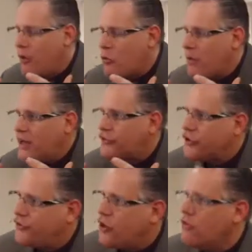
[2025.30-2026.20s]
uh, were being
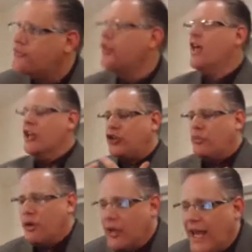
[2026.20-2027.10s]
seduced to
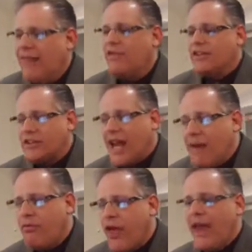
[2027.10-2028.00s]
believe the
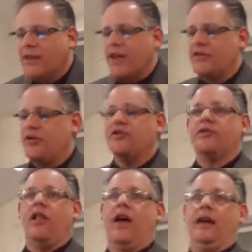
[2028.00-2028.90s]
same things as
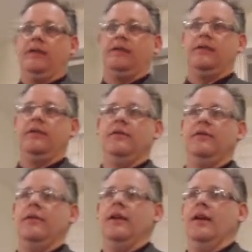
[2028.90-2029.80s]
Israelites.
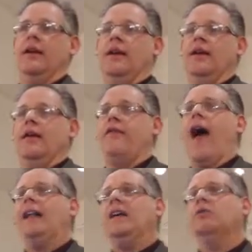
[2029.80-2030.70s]
In
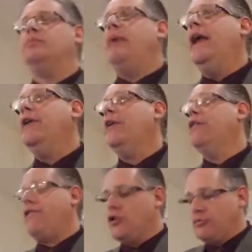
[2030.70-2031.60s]
fact, it was Peter
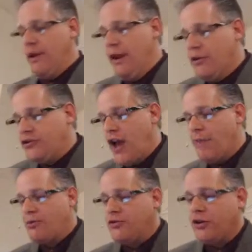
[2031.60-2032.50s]
in 1 Peter
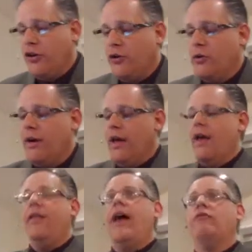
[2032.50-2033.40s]
chapter 2
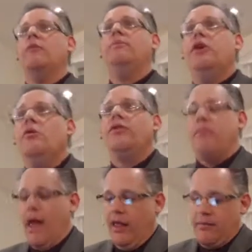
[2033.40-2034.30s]
that rebuked the
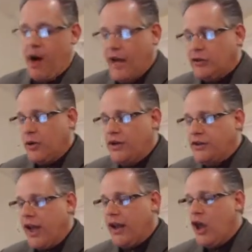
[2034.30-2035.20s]
Balaamites when he
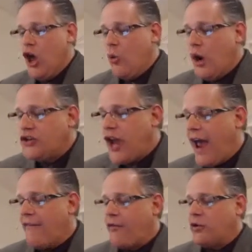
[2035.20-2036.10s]
said, Which
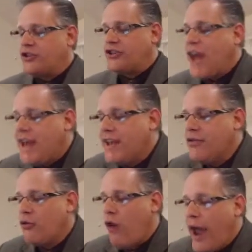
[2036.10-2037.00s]
have forsaken
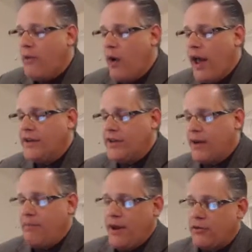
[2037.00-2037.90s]
the right way,
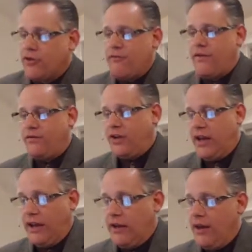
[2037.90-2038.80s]
2 Peter
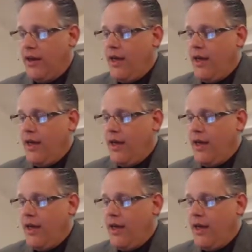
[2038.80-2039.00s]
2.15,